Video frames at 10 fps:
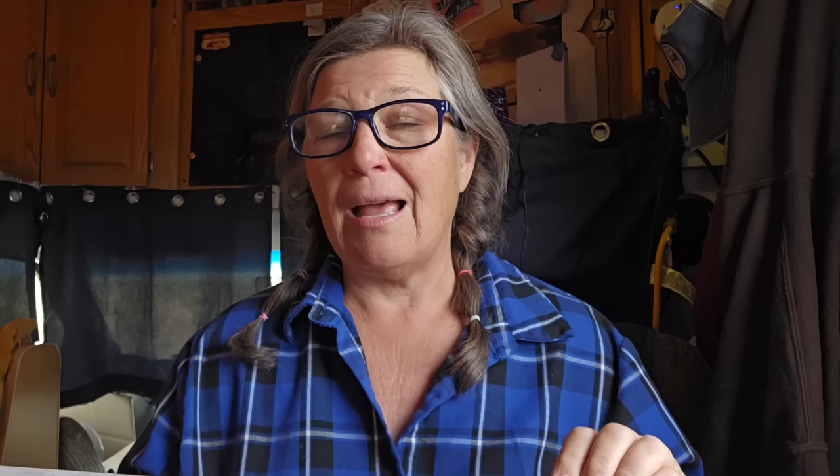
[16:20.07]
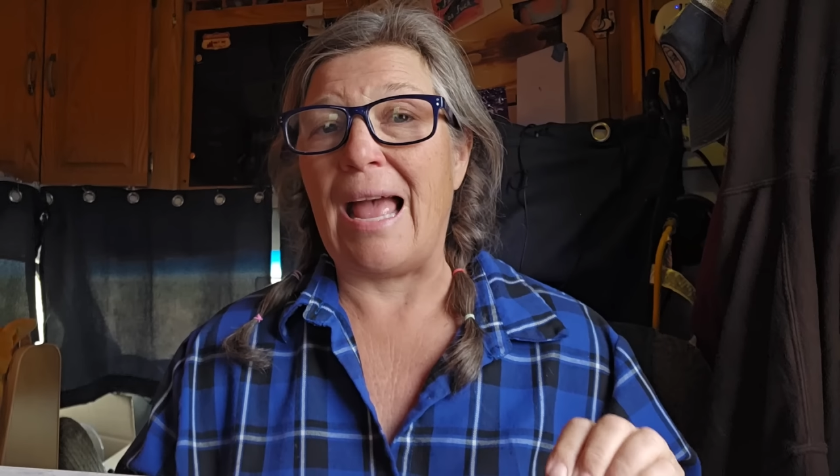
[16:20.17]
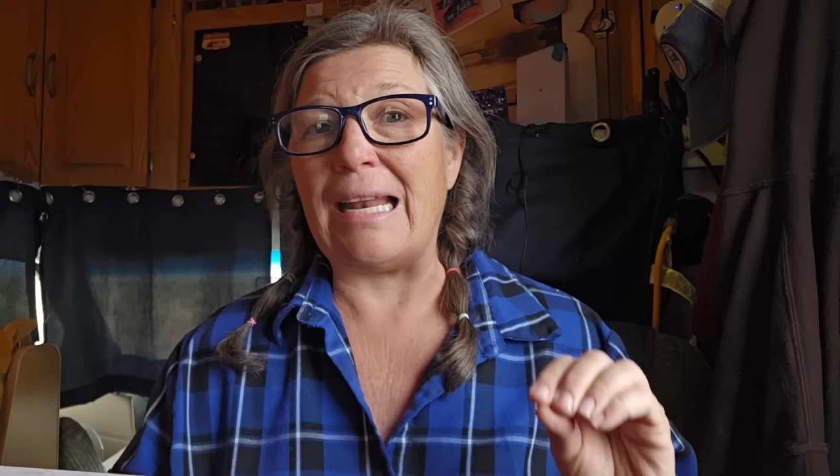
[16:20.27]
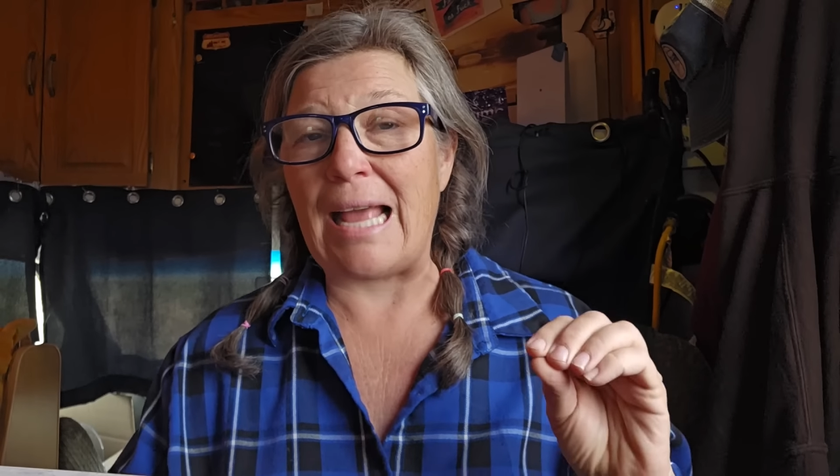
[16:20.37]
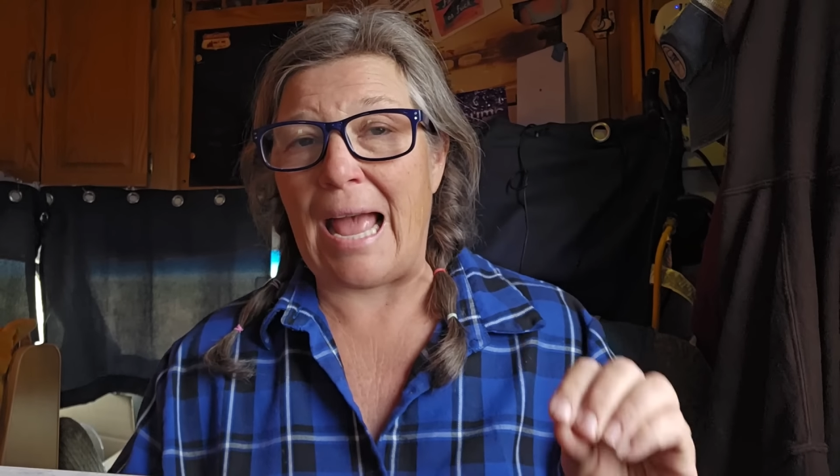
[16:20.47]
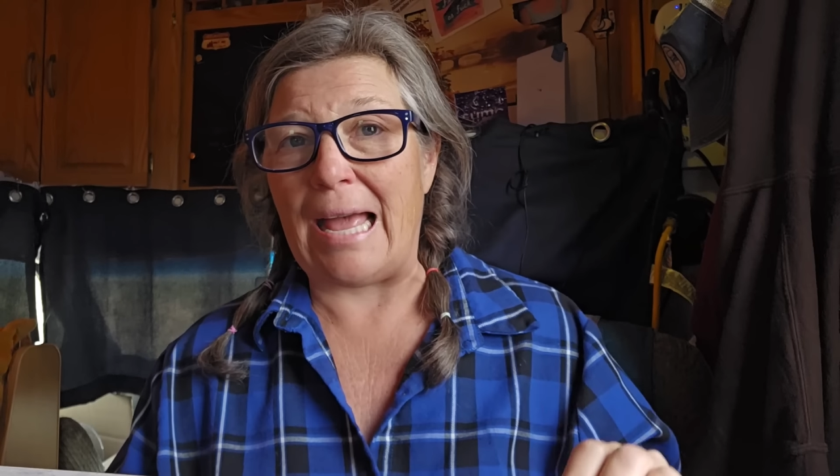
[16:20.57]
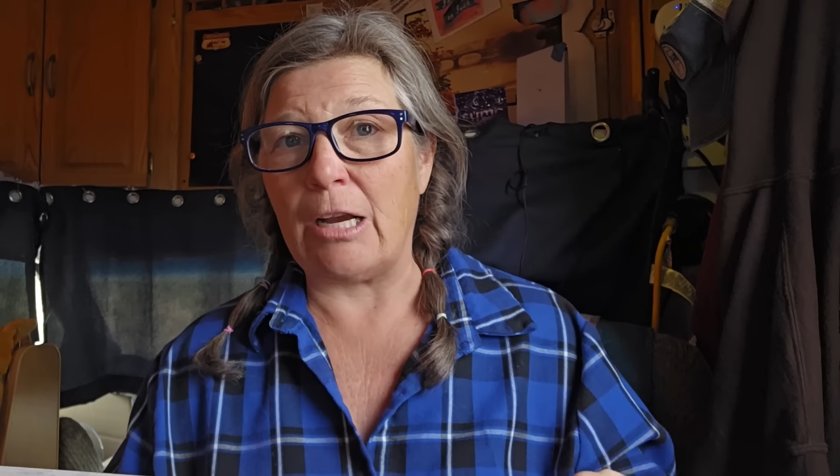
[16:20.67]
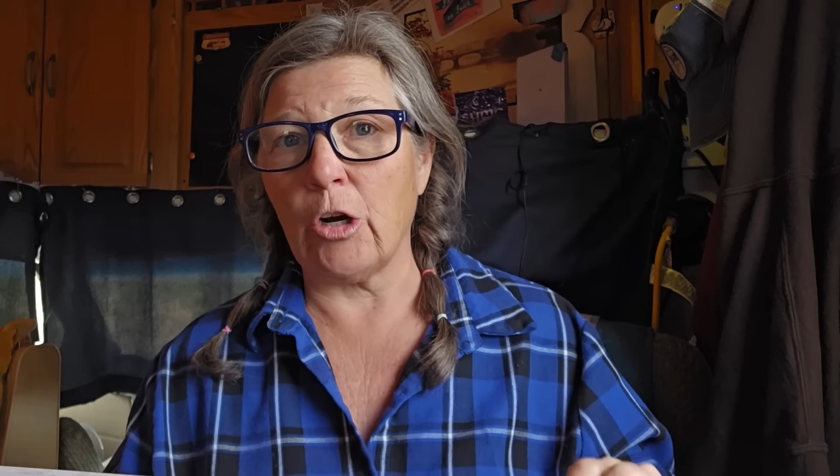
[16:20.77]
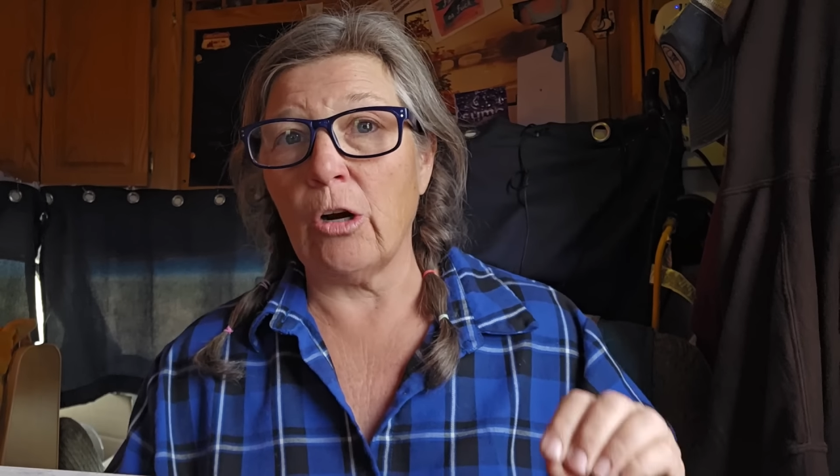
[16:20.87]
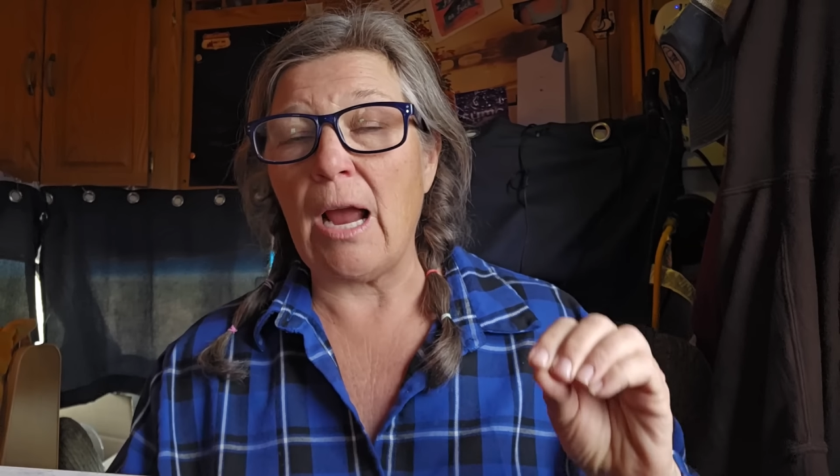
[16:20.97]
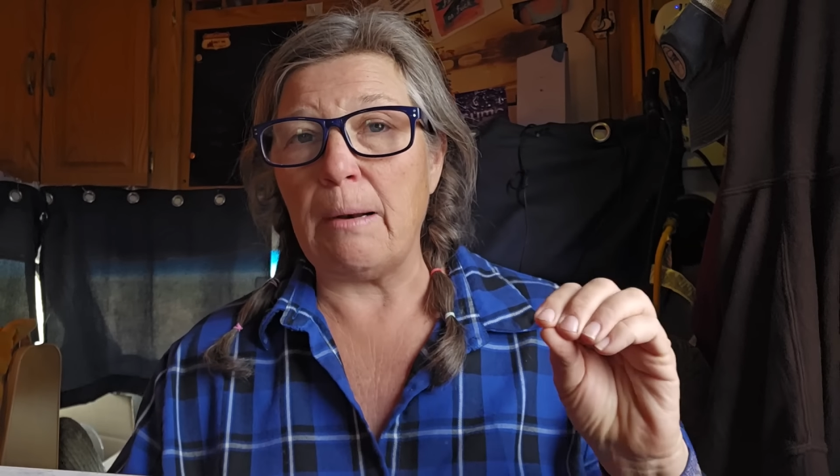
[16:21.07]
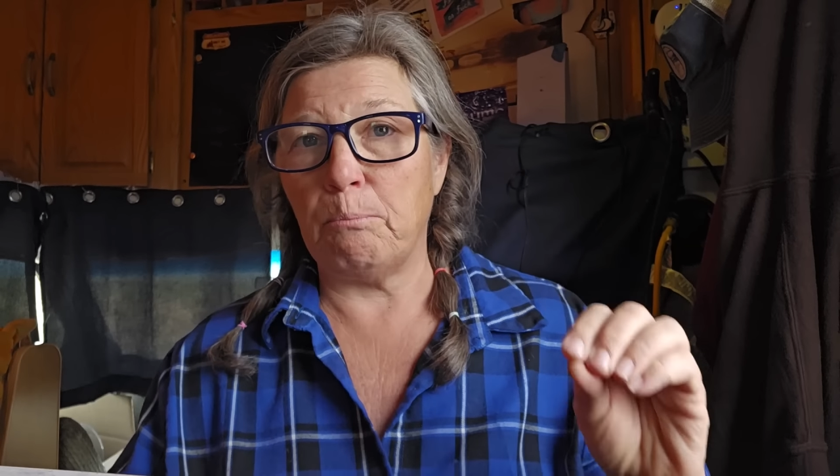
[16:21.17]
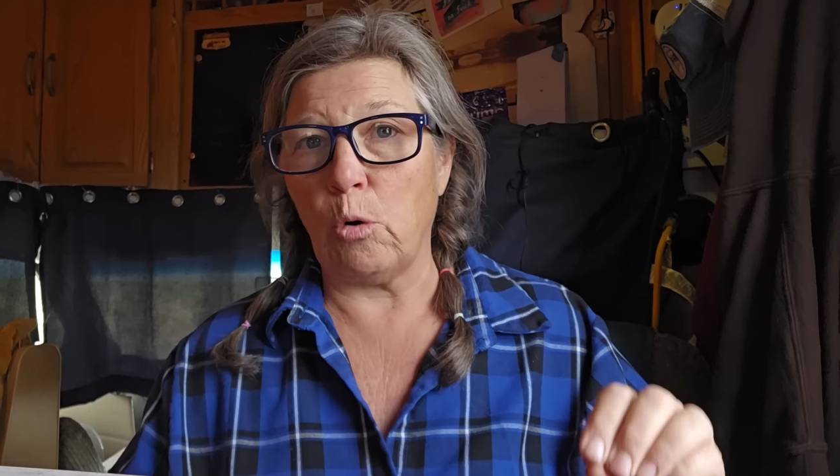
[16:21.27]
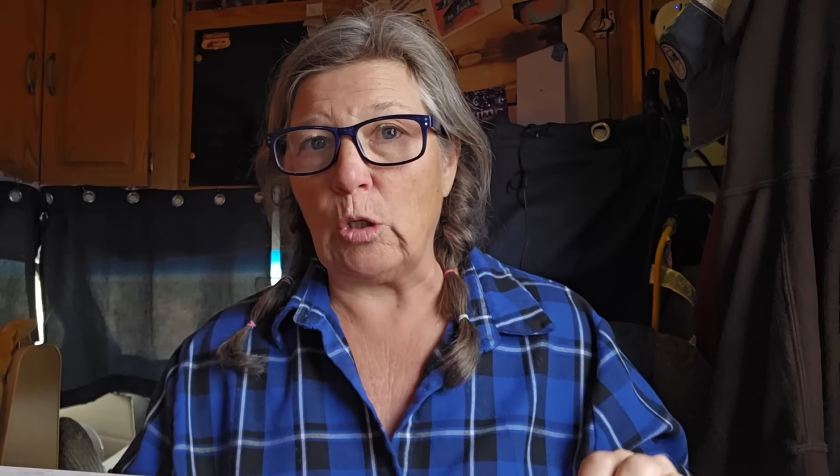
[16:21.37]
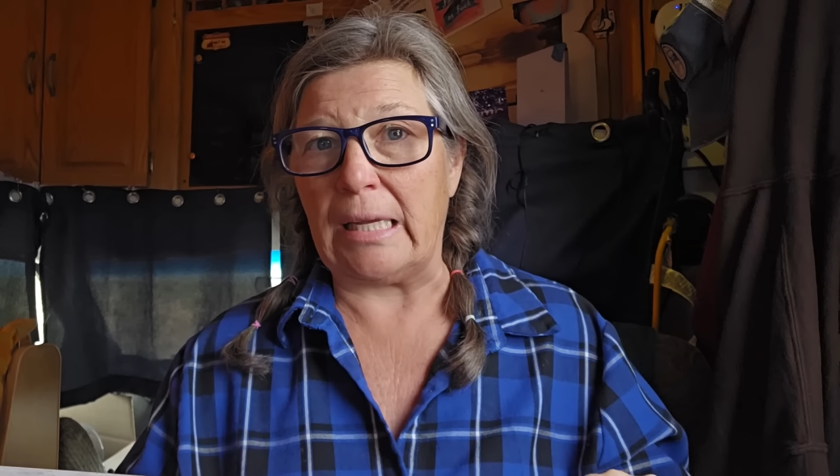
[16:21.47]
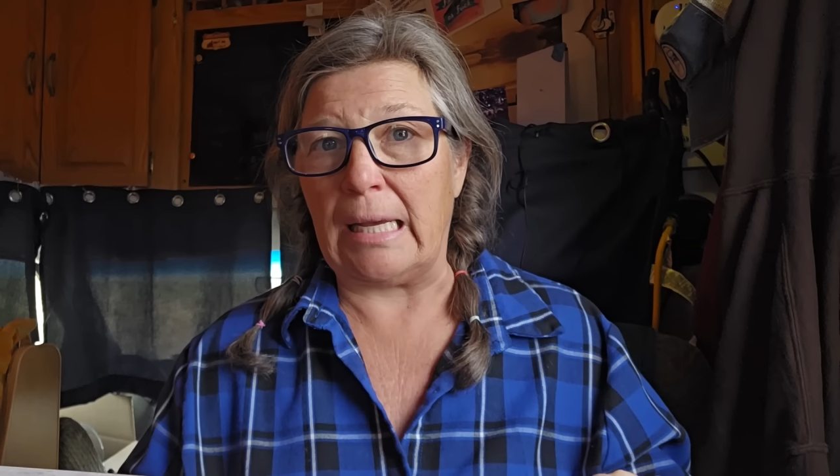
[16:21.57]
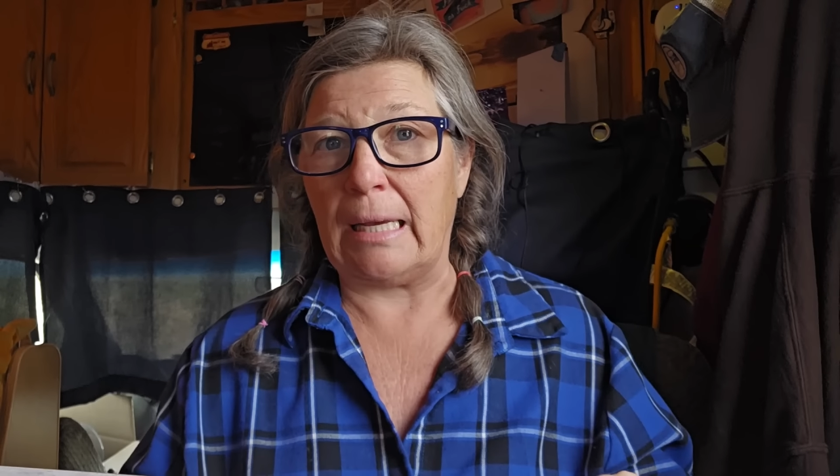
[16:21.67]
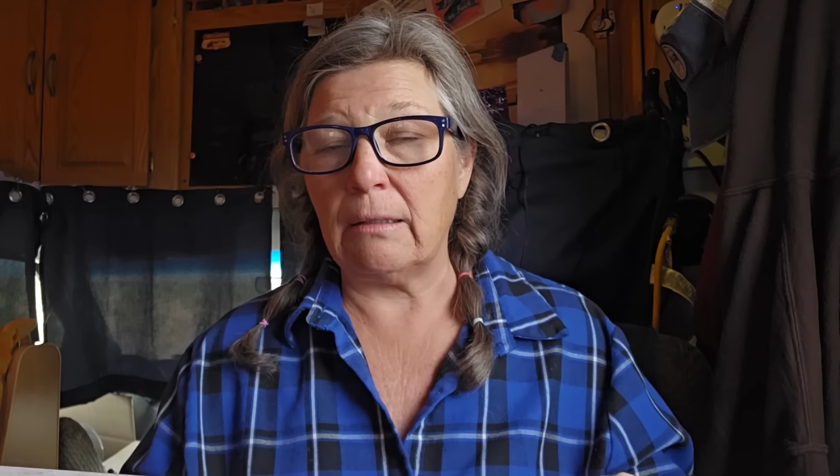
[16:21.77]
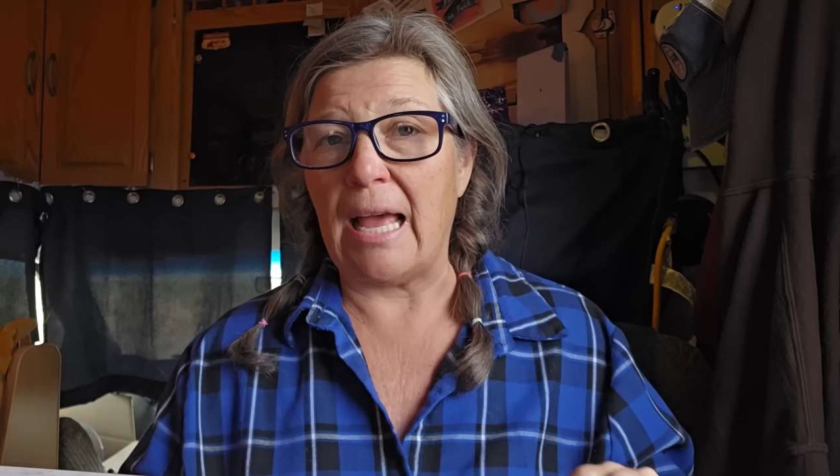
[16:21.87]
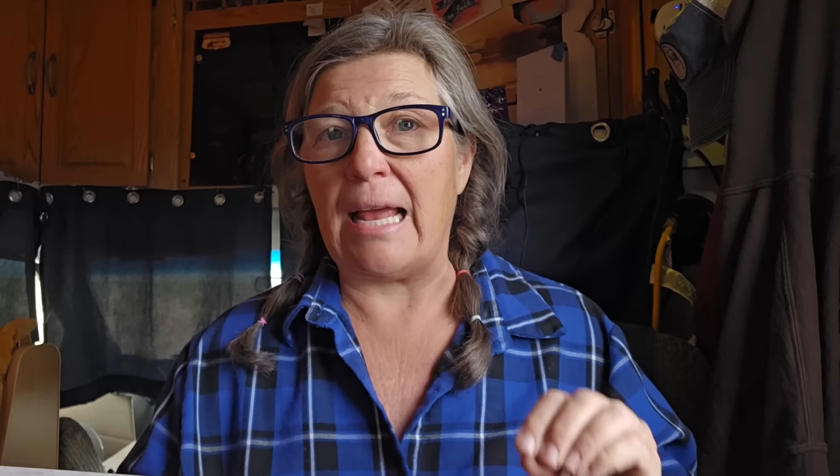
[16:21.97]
And anger and bullying